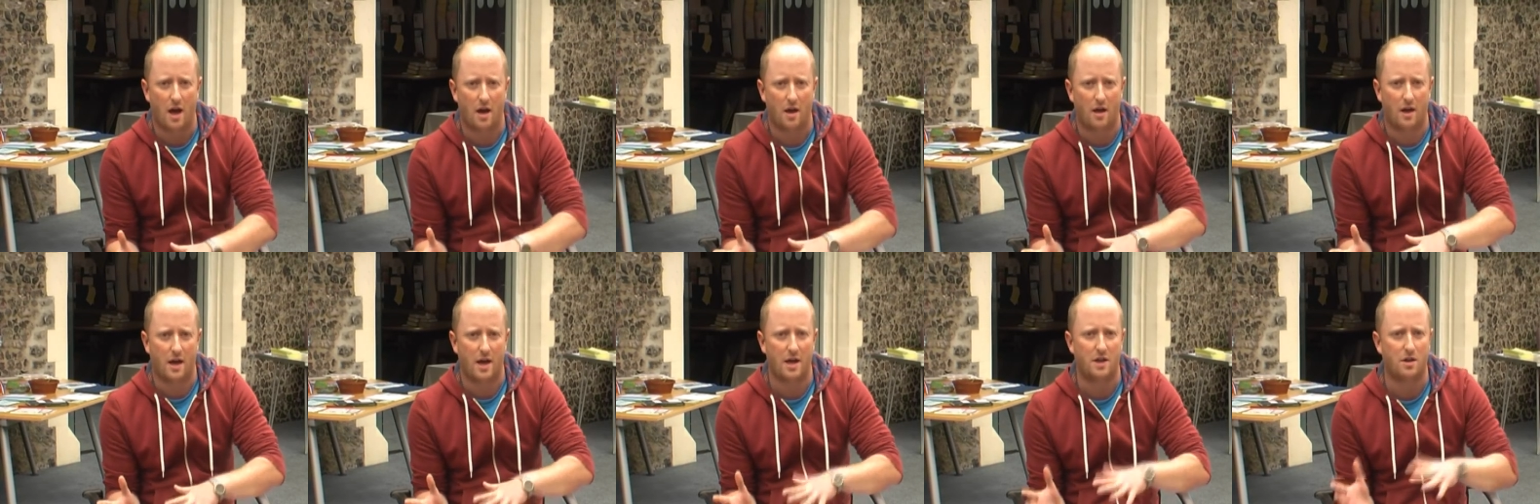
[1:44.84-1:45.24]

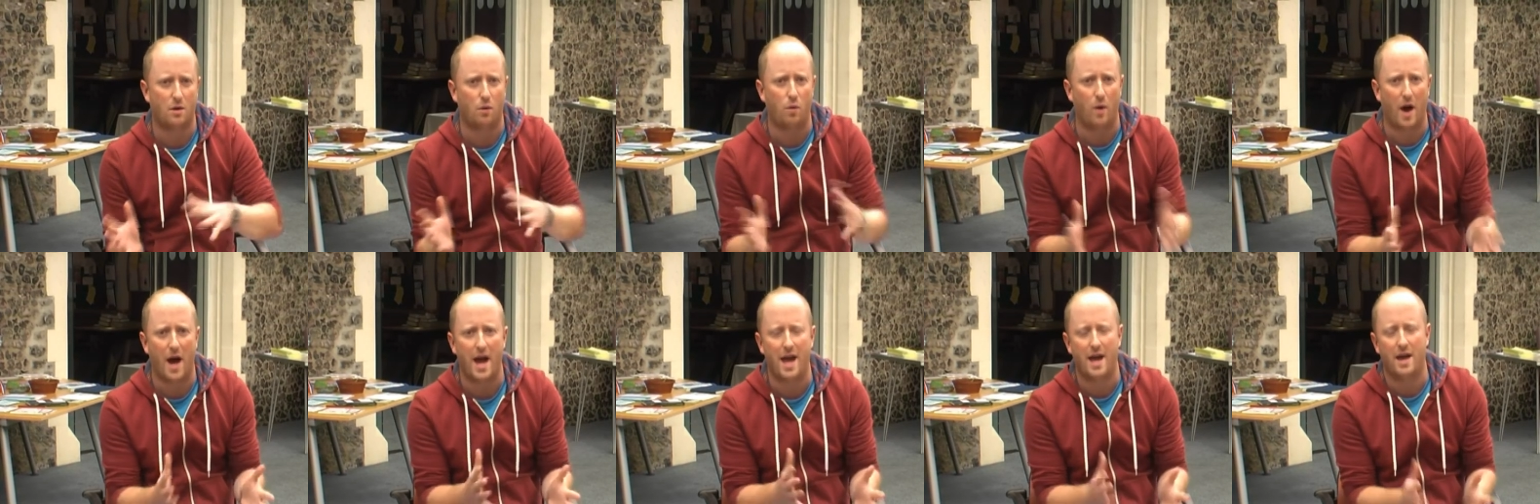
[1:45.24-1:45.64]
is a
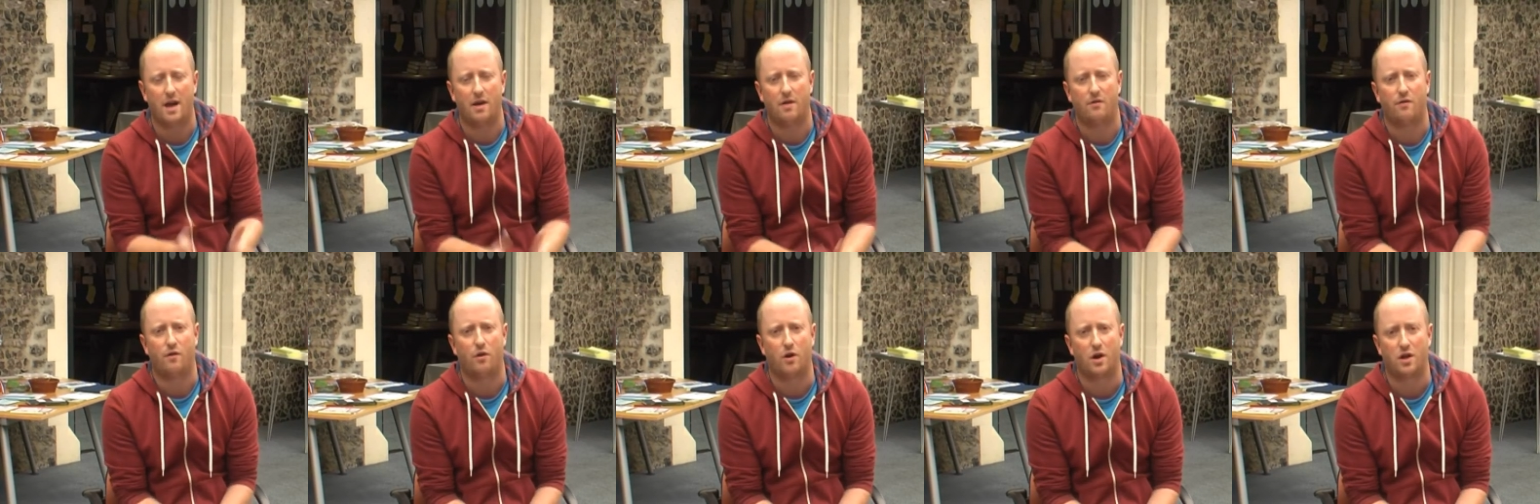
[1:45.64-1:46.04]
way
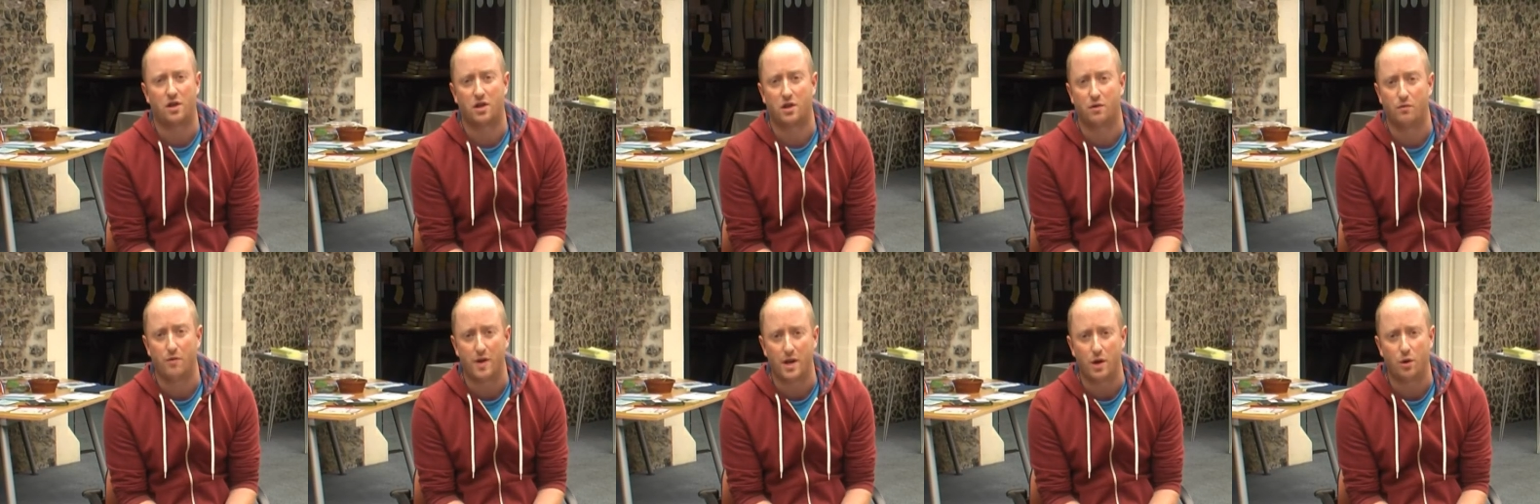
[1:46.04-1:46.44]
for
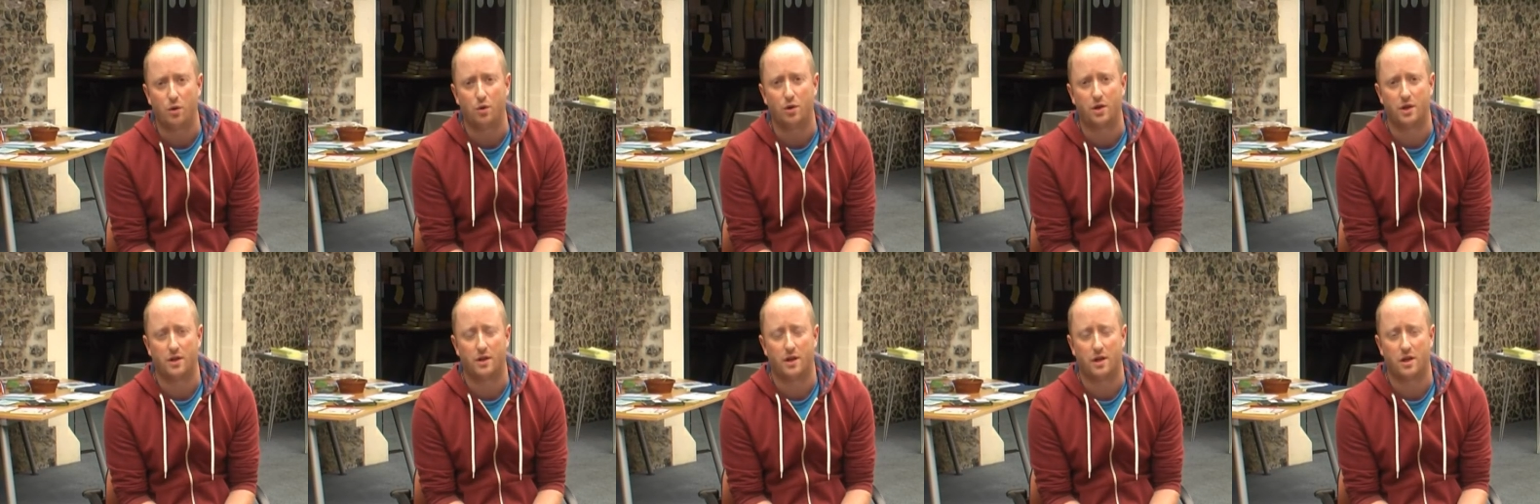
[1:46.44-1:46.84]
us to
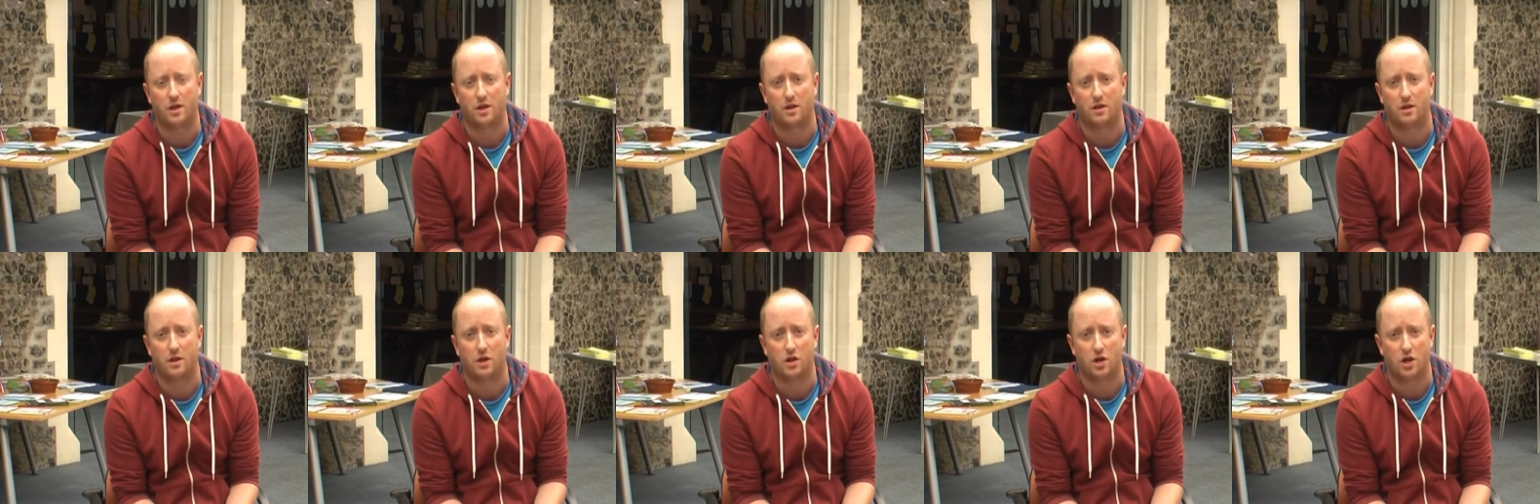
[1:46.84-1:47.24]
reorder
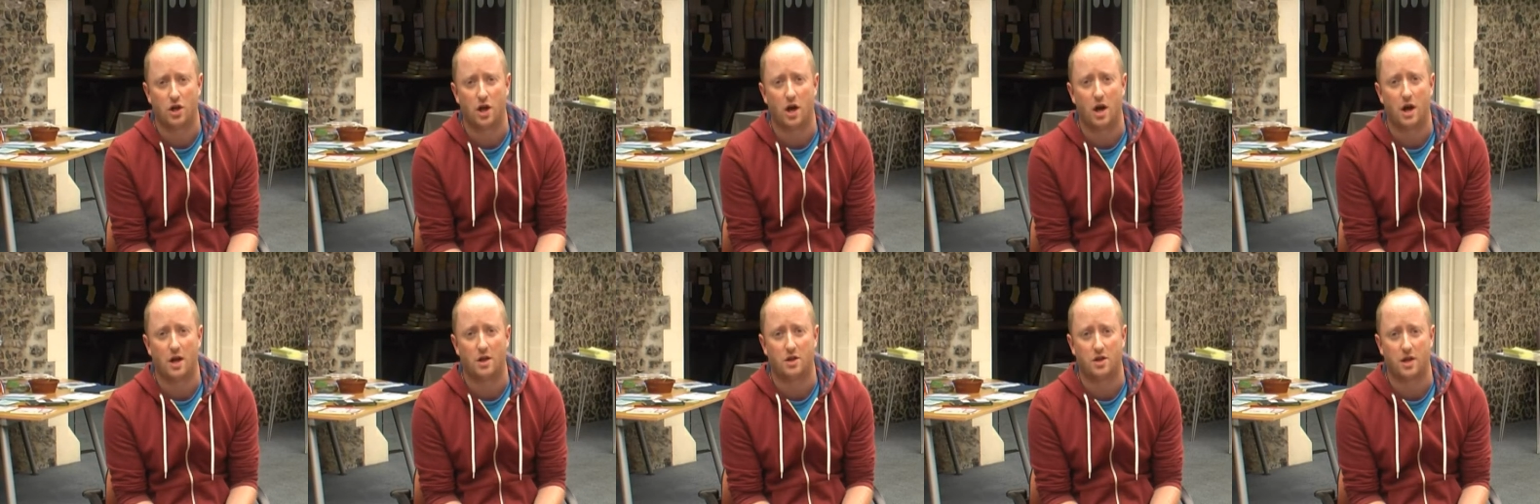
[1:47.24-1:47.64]
this, the
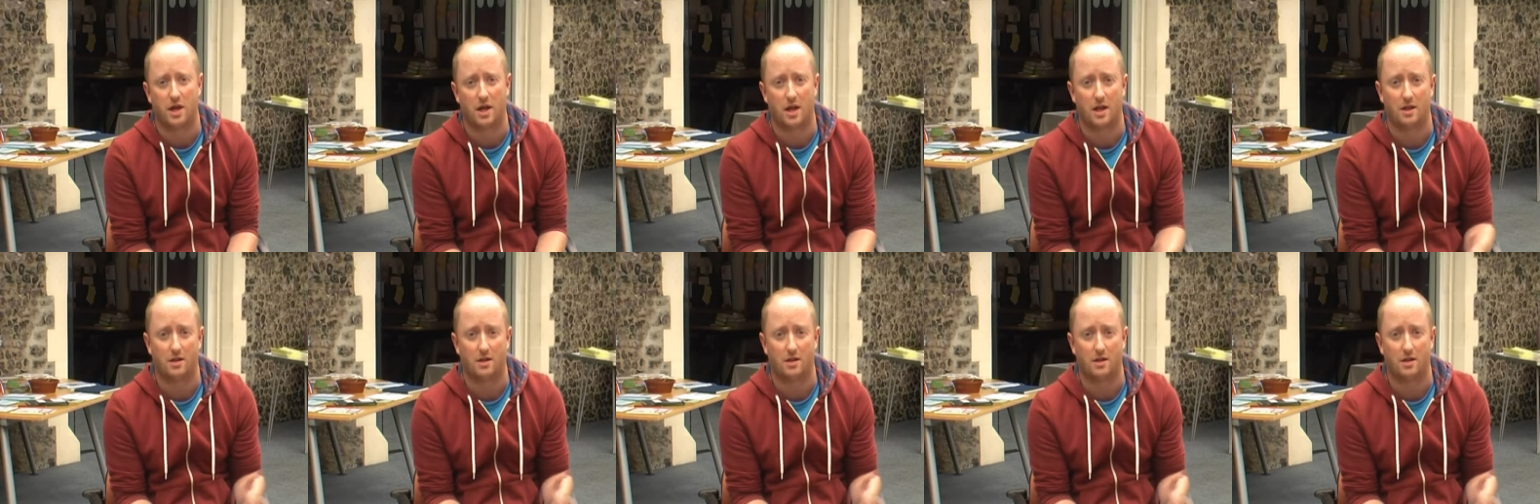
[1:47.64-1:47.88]
church